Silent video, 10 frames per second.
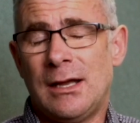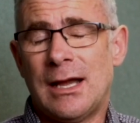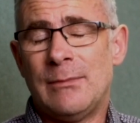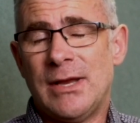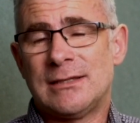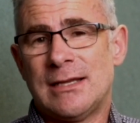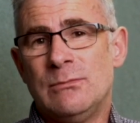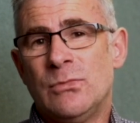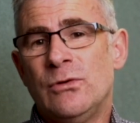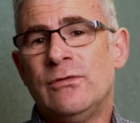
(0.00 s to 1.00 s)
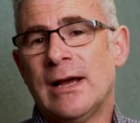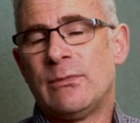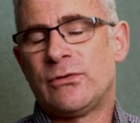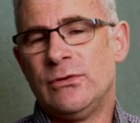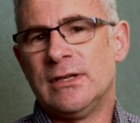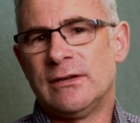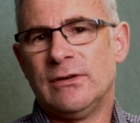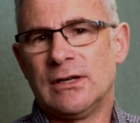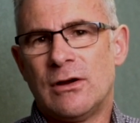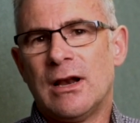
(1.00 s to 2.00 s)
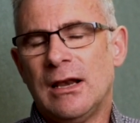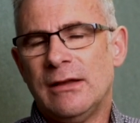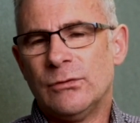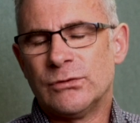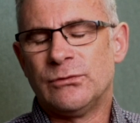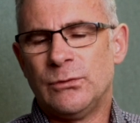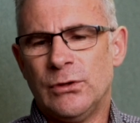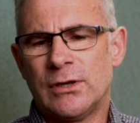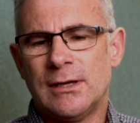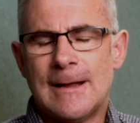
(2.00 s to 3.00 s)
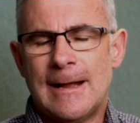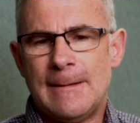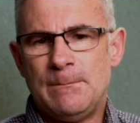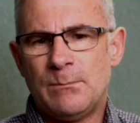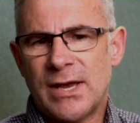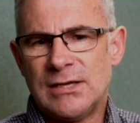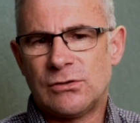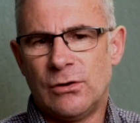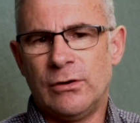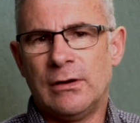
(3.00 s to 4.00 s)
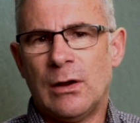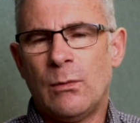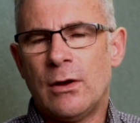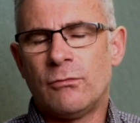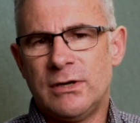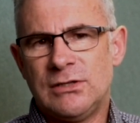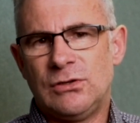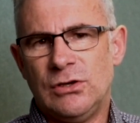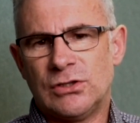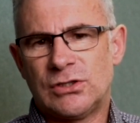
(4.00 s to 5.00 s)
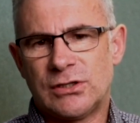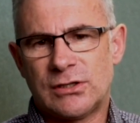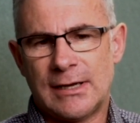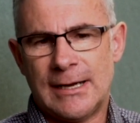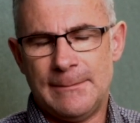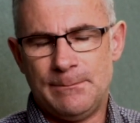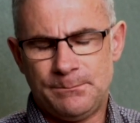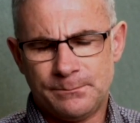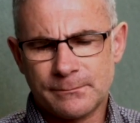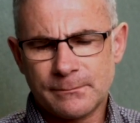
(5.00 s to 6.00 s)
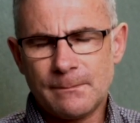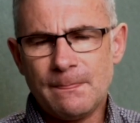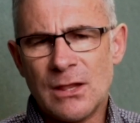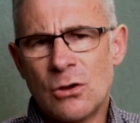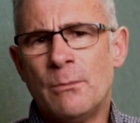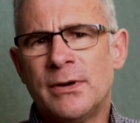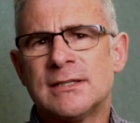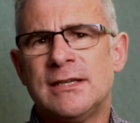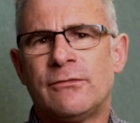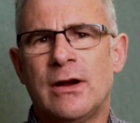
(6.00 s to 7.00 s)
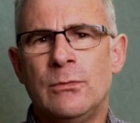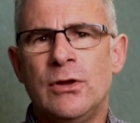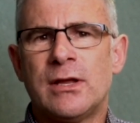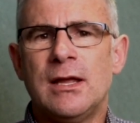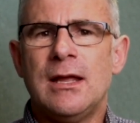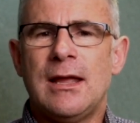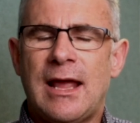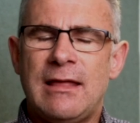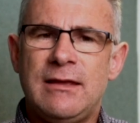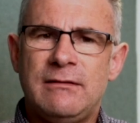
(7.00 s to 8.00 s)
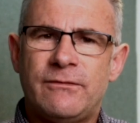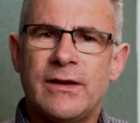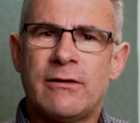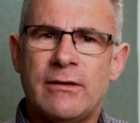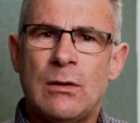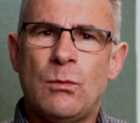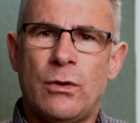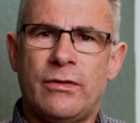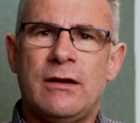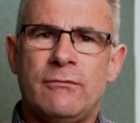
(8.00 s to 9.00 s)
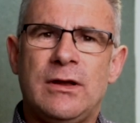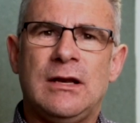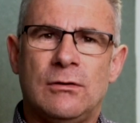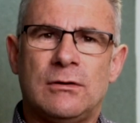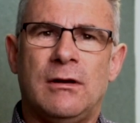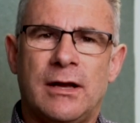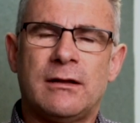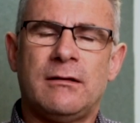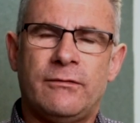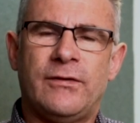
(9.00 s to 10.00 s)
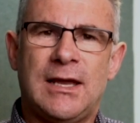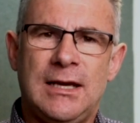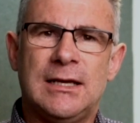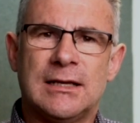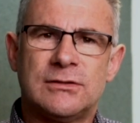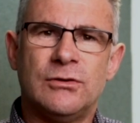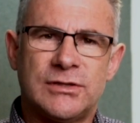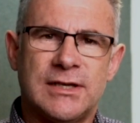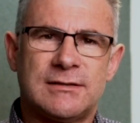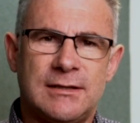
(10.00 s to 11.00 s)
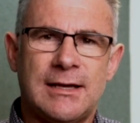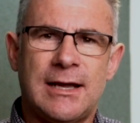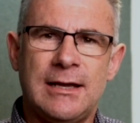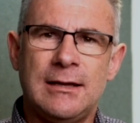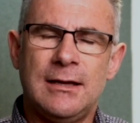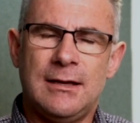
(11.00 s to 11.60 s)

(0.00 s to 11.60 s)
as they move up through the different kind of levels of work, based on a well-researched competency framework, and then figure out what they really look like for Connetics, not just today,